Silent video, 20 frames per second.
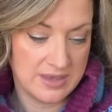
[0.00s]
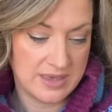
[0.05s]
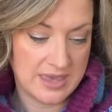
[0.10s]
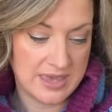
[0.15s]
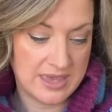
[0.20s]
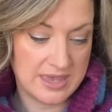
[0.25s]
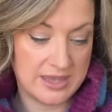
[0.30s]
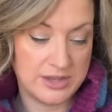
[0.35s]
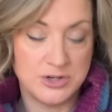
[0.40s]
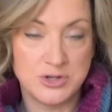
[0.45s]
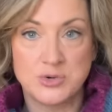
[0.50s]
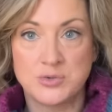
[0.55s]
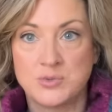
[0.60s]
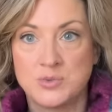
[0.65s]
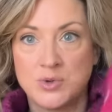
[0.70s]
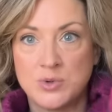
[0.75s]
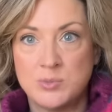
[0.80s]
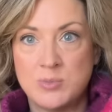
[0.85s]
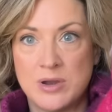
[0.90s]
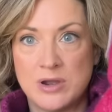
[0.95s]
and
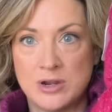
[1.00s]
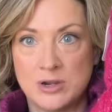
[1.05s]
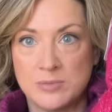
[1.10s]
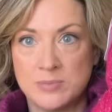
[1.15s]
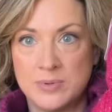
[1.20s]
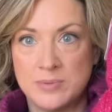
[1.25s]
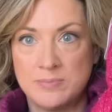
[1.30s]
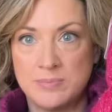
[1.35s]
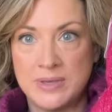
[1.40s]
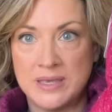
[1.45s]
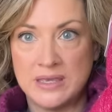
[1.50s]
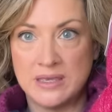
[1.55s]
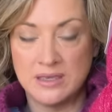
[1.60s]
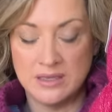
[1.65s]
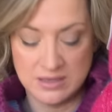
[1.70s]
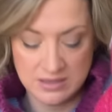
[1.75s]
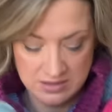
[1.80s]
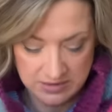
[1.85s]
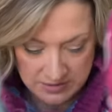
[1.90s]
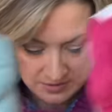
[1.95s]
rhubarb
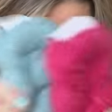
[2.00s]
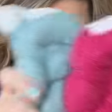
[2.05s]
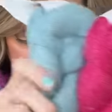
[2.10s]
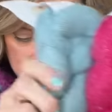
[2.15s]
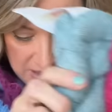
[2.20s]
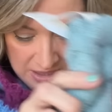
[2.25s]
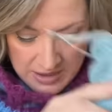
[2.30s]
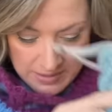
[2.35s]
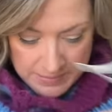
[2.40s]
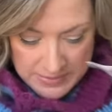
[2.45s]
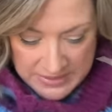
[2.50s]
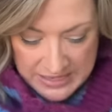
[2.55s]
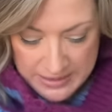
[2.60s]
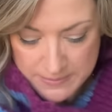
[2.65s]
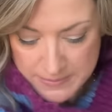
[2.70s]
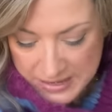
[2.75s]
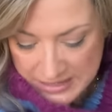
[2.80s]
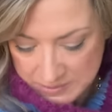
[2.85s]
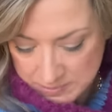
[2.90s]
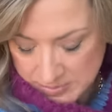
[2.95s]
pink. But I
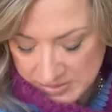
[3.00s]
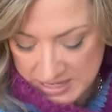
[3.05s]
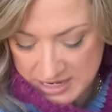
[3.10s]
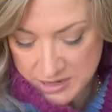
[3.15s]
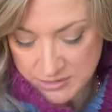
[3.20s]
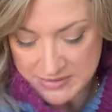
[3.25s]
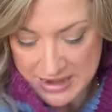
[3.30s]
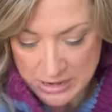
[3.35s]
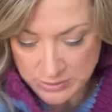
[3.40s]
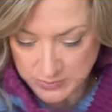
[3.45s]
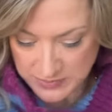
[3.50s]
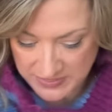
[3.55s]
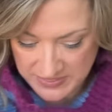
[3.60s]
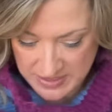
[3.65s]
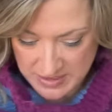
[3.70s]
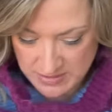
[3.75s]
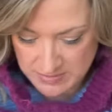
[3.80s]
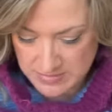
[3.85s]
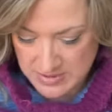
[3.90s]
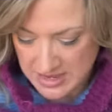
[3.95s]
might play around with
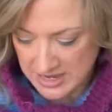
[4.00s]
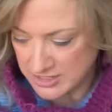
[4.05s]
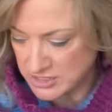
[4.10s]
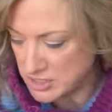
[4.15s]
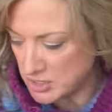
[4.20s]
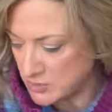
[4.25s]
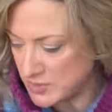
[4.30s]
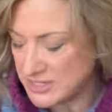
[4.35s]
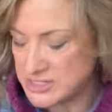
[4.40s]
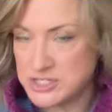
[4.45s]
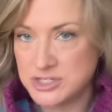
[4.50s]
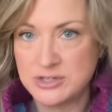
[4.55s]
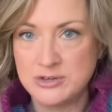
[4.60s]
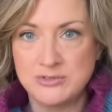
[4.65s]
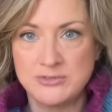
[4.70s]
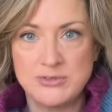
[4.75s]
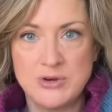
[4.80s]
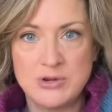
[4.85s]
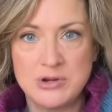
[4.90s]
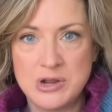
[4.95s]
them. I know I took a
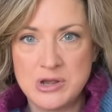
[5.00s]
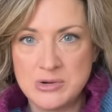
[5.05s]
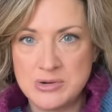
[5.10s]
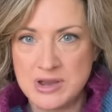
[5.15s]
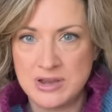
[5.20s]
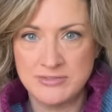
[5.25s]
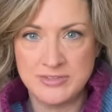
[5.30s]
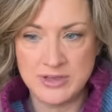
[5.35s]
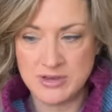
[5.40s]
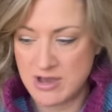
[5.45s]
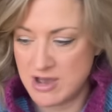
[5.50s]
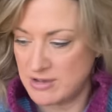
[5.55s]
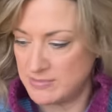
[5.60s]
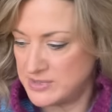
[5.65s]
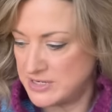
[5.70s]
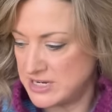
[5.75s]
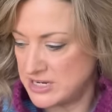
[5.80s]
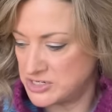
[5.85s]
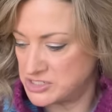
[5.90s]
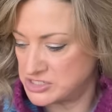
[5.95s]
photo of the
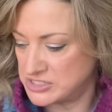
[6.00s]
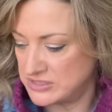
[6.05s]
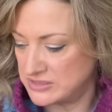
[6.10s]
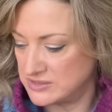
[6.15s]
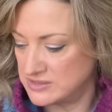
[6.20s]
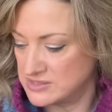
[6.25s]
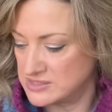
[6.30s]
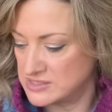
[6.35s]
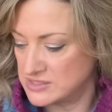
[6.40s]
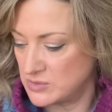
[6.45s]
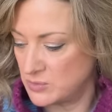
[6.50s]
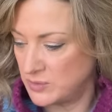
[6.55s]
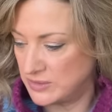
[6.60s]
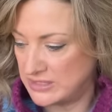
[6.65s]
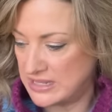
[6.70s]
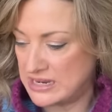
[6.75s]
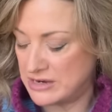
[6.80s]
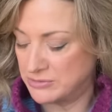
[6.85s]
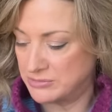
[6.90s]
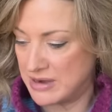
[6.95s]
combinations when
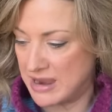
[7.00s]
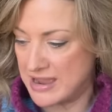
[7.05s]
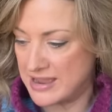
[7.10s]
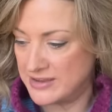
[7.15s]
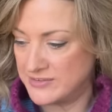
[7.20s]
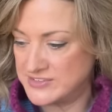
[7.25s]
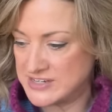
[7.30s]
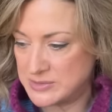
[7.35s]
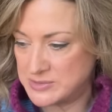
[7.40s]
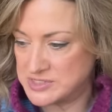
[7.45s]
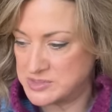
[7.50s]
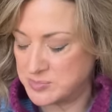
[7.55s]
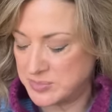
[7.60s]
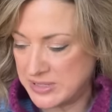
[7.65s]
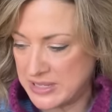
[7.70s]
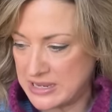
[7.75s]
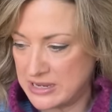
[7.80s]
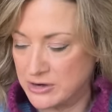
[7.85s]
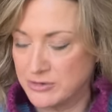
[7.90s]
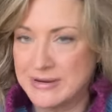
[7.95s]
they arrived. I was
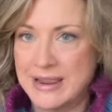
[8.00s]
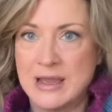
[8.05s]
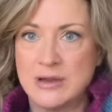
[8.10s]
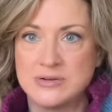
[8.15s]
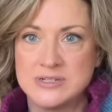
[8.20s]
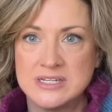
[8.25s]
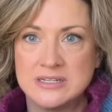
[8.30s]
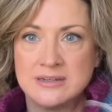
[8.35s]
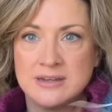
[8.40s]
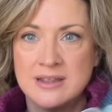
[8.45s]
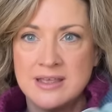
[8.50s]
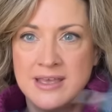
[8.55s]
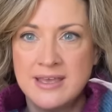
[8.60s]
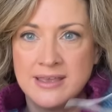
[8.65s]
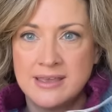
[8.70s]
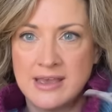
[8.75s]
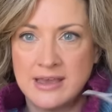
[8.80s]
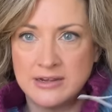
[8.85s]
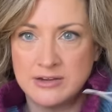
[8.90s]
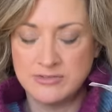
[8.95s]
playing around and
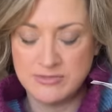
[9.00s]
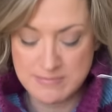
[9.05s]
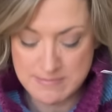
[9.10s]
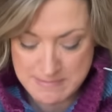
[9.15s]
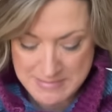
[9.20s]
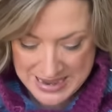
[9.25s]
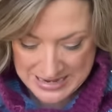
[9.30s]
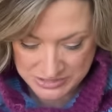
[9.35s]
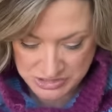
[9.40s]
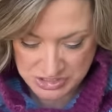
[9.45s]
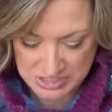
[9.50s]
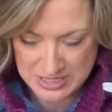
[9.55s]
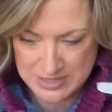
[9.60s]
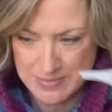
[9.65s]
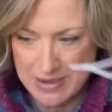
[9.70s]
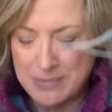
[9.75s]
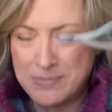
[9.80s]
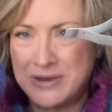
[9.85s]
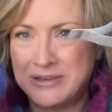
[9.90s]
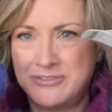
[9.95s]
kind of matched them
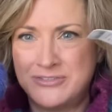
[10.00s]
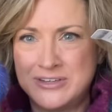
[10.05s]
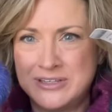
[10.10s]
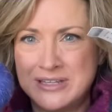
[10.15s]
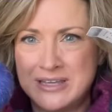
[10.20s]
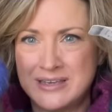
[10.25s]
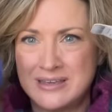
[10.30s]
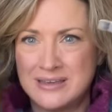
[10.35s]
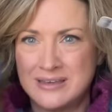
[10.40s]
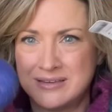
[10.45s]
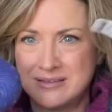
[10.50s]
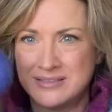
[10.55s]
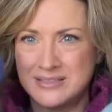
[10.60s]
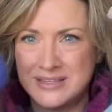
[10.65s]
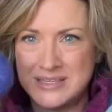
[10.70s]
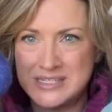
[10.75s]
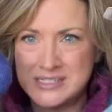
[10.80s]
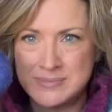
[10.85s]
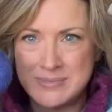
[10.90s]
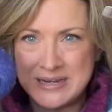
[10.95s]
up. I feel like
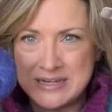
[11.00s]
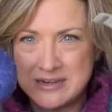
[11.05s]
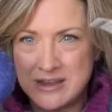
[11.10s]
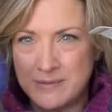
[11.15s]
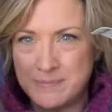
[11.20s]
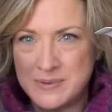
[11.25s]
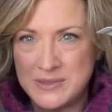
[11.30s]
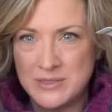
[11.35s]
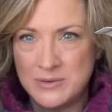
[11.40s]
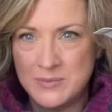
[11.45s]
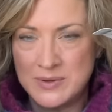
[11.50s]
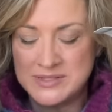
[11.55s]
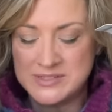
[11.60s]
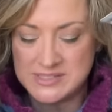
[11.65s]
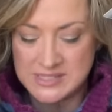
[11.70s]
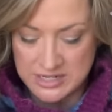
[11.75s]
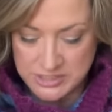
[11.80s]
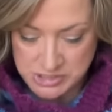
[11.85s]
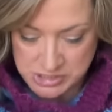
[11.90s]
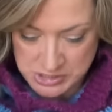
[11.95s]
these might not be the ones
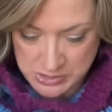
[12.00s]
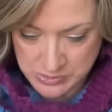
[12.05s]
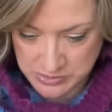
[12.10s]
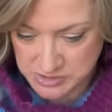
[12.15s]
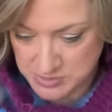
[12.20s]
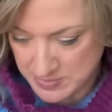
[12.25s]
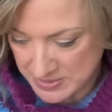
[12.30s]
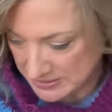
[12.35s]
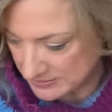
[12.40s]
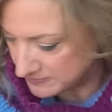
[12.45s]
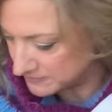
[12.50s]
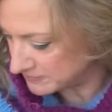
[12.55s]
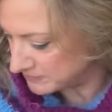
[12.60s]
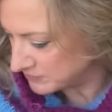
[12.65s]
I chose, but